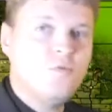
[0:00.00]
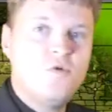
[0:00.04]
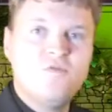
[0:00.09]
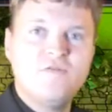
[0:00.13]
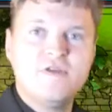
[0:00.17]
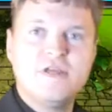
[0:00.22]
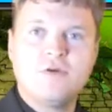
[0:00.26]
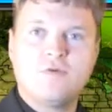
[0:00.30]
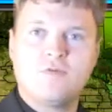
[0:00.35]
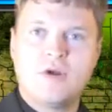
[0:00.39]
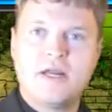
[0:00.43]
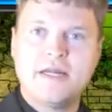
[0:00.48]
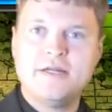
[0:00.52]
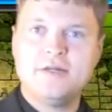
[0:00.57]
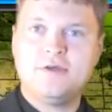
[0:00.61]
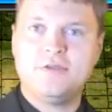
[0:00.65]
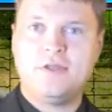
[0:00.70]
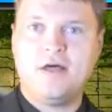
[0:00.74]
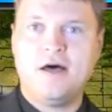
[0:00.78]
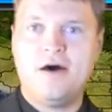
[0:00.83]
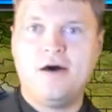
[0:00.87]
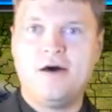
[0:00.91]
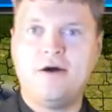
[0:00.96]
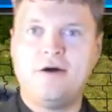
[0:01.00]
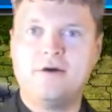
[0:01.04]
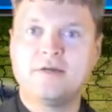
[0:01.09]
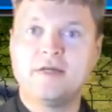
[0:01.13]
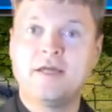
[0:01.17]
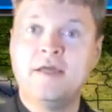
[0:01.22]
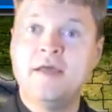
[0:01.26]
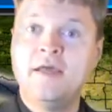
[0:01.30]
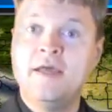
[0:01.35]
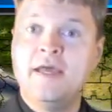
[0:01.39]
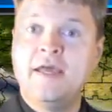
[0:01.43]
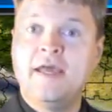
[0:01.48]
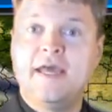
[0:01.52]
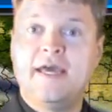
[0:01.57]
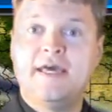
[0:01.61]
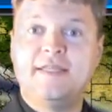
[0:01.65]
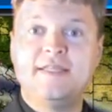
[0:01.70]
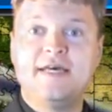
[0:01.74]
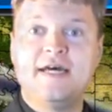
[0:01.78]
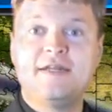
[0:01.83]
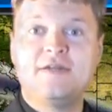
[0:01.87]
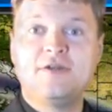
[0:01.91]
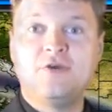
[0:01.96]
moving right along.
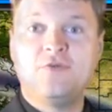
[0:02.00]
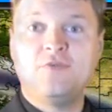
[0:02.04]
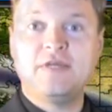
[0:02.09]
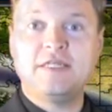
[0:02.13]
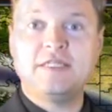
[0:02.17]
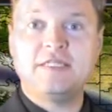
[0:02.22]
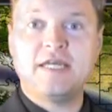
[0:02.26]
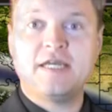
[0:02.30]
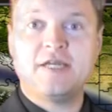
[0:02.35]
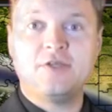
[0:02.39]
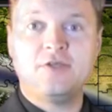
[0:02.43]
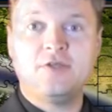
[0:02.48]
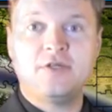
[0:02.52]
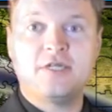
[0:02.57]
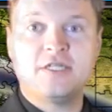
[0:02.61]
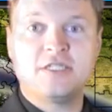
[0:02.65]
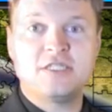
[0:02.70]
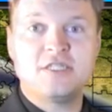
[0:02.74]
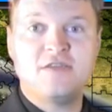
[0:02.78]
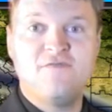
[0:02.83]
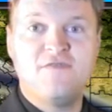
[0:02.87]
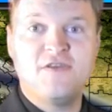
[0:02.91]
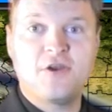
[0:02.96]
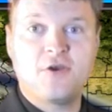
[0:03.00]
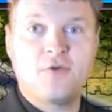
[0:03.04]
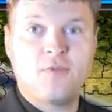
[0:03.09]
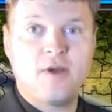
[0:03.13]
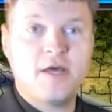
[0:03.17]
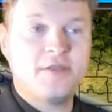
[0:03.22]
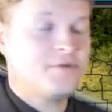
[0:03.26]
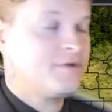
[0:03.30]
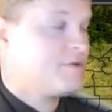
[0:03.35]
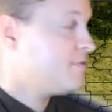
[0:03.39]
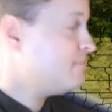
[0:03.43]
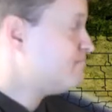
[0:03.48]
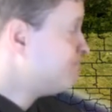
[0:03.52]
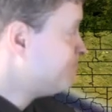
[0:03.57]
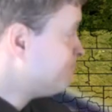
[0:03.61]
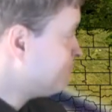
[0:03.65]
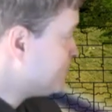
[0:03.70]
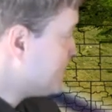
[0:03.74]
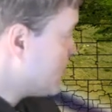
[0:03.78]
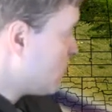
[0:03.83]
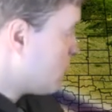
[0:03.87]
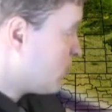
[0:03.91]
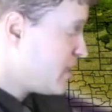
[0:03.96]
And then we take a look at severe weather.
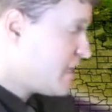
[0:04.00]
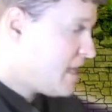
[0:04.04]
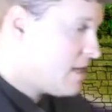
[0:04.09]
We're